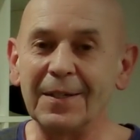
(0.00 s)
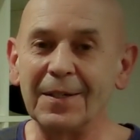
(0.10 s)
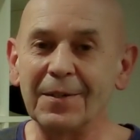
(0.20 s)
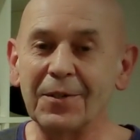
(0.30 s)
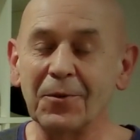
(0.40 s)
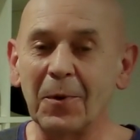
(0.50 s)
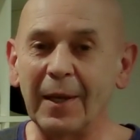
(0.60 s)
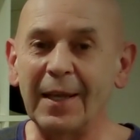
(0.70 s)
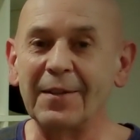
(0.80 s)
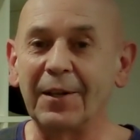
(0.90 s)
sore
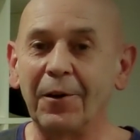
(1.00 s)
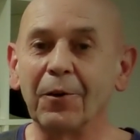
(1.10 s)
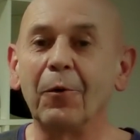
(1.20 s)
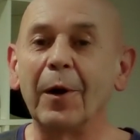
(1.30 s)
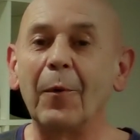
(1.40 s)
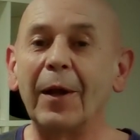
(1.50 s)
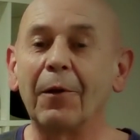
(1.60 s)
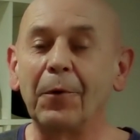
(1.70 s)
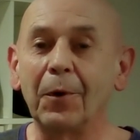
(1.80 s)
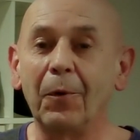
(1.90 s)
legs that aren't going away
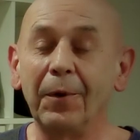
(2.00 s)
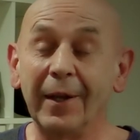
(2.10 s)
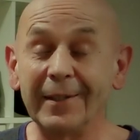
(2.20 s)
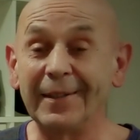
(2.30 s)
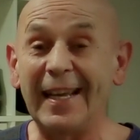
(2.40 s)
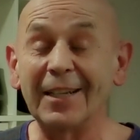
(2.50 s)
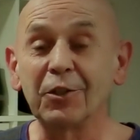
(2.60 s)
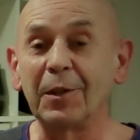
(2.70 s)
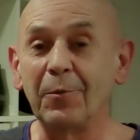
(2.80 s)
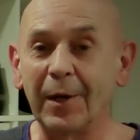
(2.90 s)
on their own
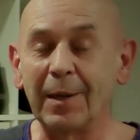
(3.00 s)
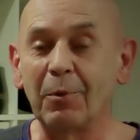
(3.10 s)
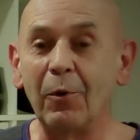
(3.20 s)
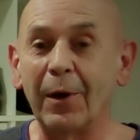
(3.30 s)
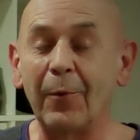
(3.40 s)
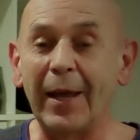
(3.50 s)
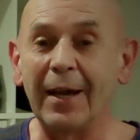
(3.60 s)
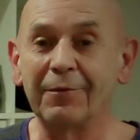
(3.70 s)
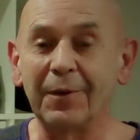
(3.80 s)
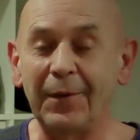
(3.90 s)
actually wind up going away
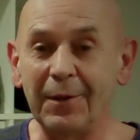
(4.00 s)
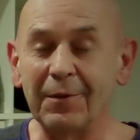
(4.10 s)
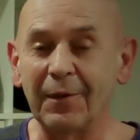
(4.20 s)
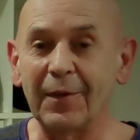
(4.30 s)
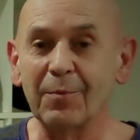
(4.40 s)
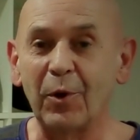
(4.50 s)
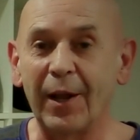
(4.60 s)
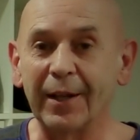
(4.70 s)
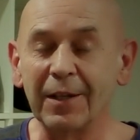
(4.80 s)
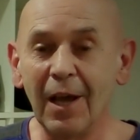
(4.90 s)
after the use of this
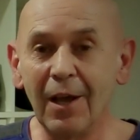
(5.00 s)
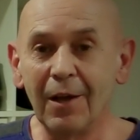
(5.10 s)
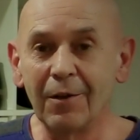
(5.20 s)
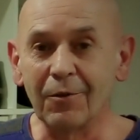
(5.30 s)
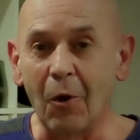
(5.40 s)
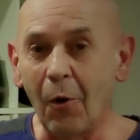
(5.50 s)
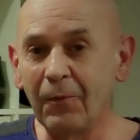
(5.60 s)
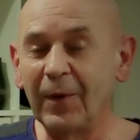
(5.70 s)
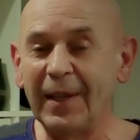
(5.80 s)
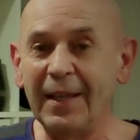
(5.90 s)
product. So
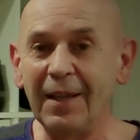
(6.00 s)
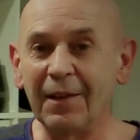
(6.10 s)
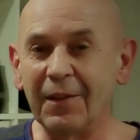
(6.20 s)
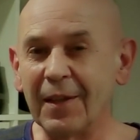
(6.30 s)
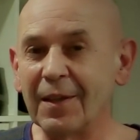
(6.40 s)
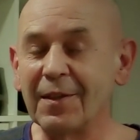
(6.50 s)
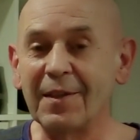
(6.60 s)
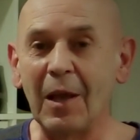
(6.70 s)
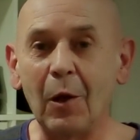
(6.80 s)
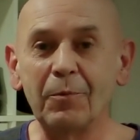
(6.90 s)
hopefully
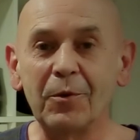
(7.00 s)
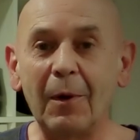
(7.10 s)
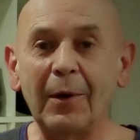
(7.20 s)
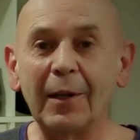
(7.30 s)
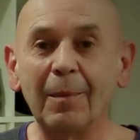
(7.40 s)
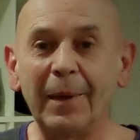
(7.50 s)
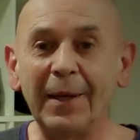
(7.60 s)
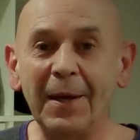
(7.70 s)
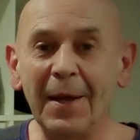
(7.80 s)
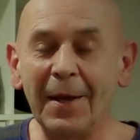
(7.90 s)
this helps you out a little
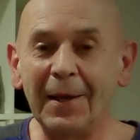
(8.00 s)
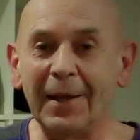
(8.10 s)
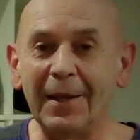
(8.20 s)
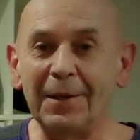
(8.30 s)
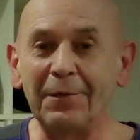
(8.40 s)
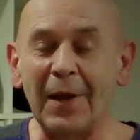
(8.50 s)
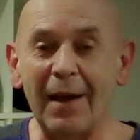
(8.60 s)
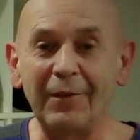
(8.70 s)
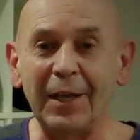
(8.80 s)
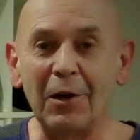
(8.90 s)
bit, and if you
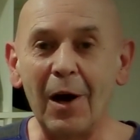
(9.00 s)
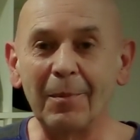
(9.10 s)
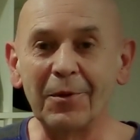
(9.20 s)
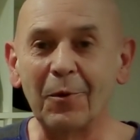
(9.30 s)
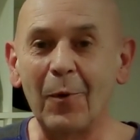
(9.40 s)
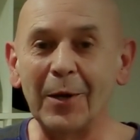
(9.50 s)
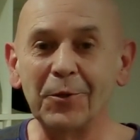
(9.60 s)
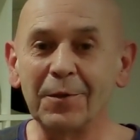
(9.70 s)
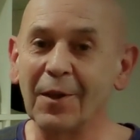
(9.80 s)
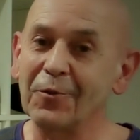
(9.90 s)
have any comments or
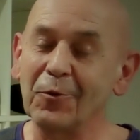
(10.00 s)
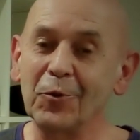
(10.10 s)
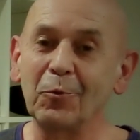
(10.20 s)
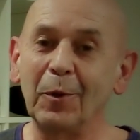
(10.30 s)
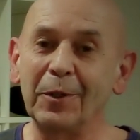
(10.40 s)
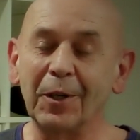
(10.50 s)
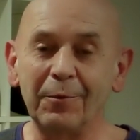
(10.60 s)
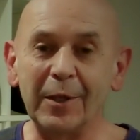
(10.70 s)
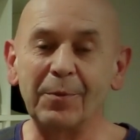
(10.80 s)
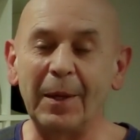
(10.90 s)
questions, as usual, you can
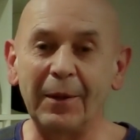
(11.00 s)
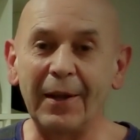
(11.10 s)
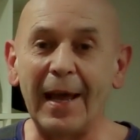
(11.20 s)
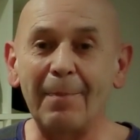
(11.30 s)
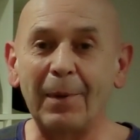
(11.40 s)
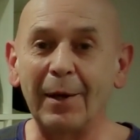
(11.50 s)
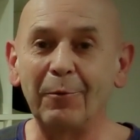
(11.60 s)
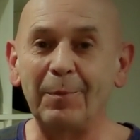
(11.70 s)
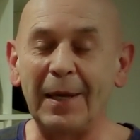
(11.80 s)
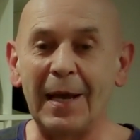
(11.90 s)
reach me in the app. I
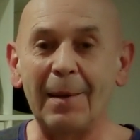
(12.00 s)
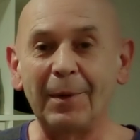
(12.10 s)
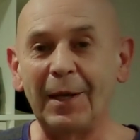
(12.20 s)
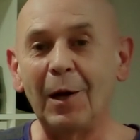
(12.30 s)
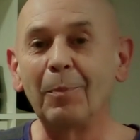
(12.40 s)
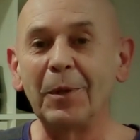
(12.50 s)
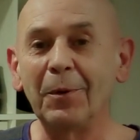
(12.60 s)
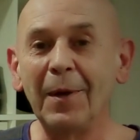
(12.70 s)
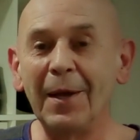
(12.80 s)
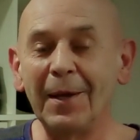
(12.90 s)
would be happy to help
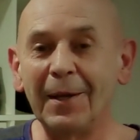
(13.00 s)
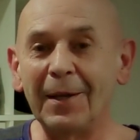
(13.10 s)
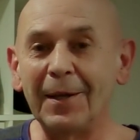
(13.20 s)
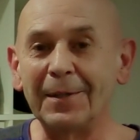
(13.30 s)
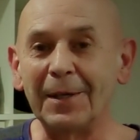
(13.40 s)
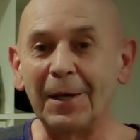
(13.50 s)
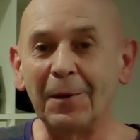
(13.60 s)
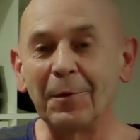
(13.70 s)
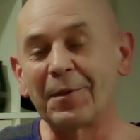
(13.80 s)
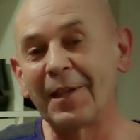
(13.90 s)
you, and
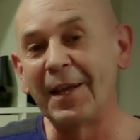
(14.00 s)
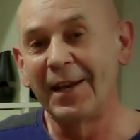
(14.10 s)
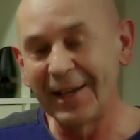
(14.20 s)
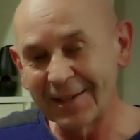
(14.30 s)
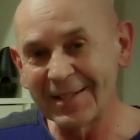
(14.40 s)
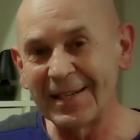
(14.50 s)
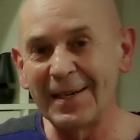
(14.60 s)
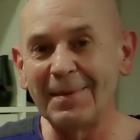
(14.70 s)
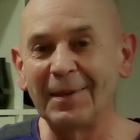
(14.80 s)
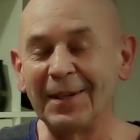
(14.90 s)
we'll see you next
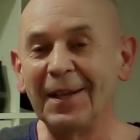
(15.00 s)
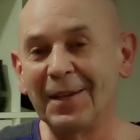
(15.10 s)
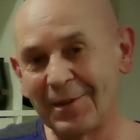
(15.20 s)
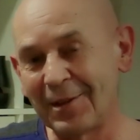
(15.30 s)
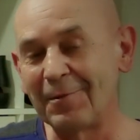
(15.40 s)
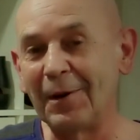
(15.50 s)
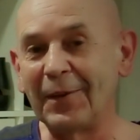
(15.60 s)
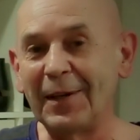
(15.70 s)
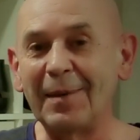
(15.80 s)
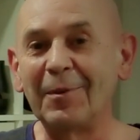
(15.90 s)
time, and see you around
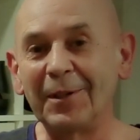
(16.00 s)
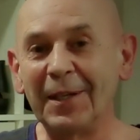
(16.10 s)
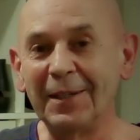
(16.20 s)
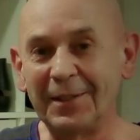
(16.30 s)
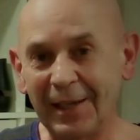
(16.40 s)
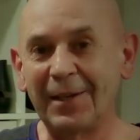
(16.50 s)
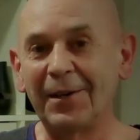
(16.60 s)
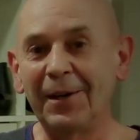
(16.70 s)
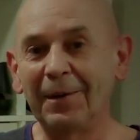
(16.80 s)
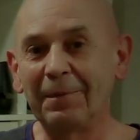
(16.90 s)
the neighborhood. Take care.